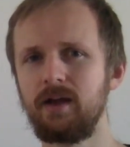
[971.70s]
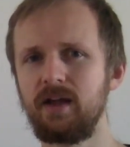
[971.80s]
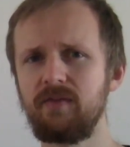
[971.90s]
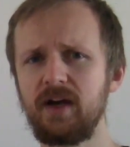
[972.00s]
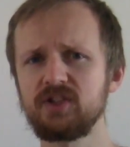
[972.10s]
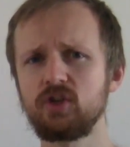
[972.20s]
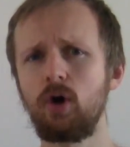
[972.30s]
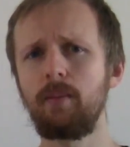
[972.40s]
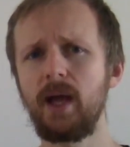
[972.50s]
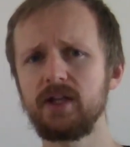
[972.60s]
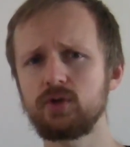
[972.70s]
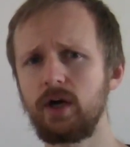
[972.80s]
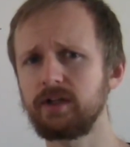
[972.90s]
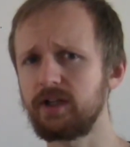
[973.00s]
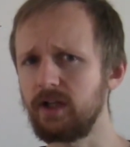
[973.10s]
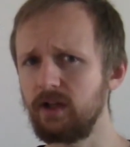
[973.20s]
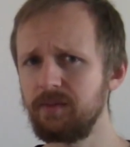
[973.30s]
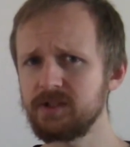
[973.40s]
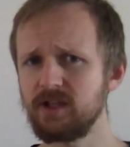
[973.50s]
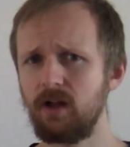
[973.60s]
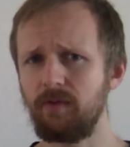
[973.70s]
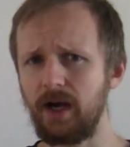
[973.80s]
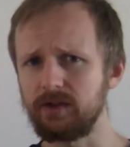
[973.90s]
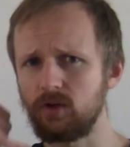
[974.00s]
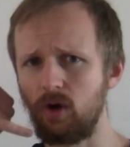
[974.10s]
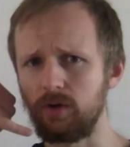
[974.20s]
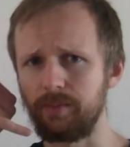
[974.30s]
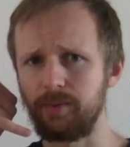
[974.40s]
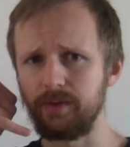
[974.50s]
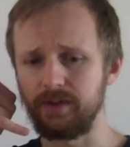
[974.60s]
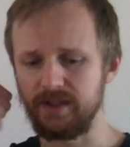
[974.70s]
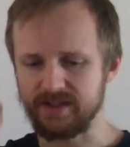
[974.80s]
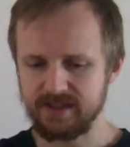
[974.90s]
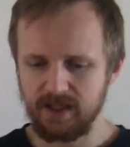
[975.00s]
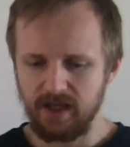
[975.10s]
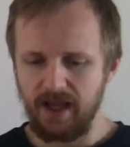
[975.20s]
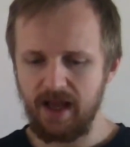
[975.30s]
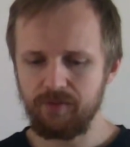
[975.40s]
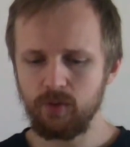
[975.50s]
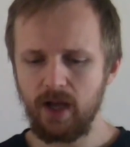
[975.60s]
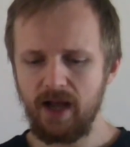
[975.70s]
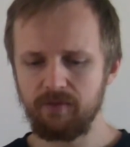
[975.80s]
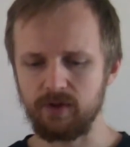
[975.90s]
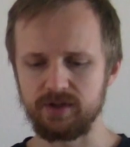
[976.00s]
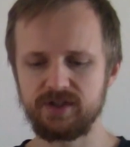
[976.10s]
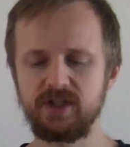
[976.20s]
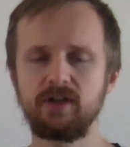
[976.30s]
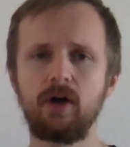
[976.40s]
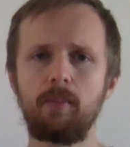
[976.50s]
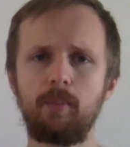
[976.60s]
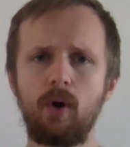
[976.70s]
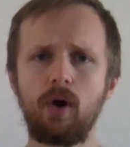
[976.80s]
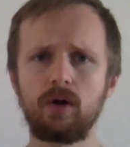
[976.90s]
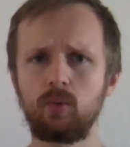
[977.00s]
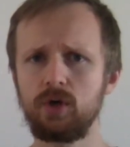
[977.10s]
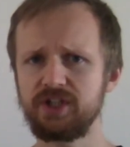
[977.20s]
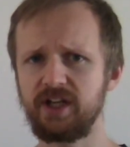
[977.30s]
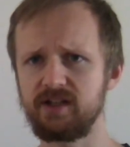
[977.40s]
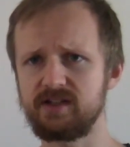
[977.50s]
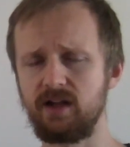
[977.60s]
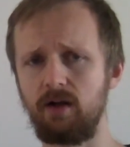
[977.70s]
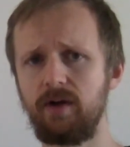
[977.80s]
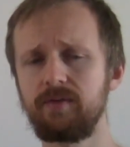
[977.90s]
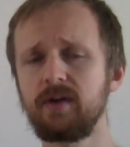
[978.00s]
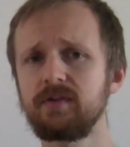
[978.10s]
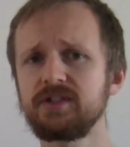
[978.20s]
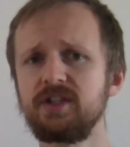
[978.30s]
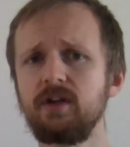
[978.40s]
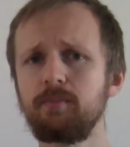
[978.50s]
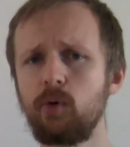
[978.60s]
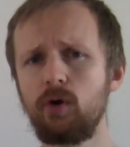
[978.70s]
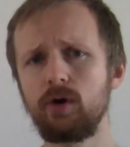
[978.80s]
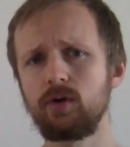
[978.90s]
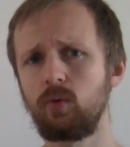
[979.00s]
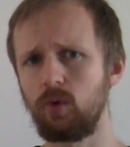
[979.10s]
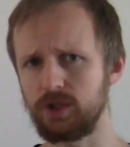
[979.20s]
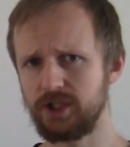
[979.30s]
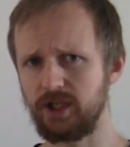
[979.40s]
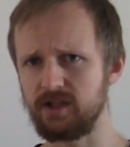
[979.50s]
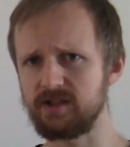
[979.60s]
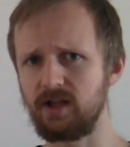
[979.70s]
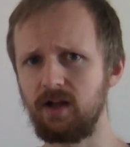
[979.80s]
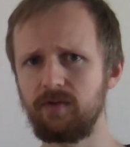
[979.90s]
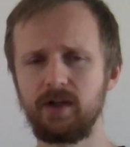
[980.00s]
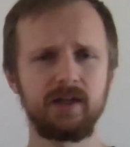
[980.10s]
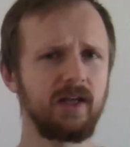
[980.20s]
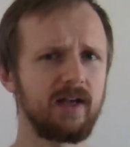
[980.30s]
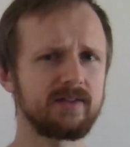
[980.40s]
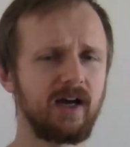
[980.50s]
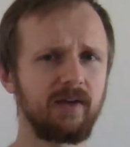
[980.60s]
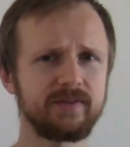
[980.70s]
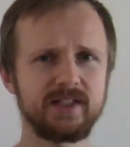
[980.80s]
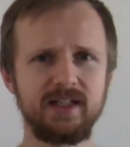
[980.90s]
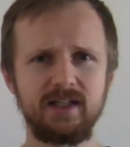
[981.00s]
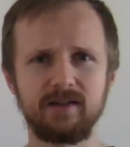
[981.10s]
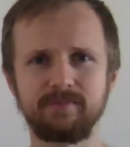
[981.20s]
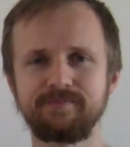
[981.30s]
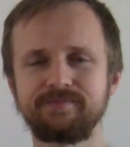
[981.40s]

a man trying to kill himself, I'd call the police. Have you ever seen a bird washing itself? Have you ever seen a bird washing itself? Yes, I've seen.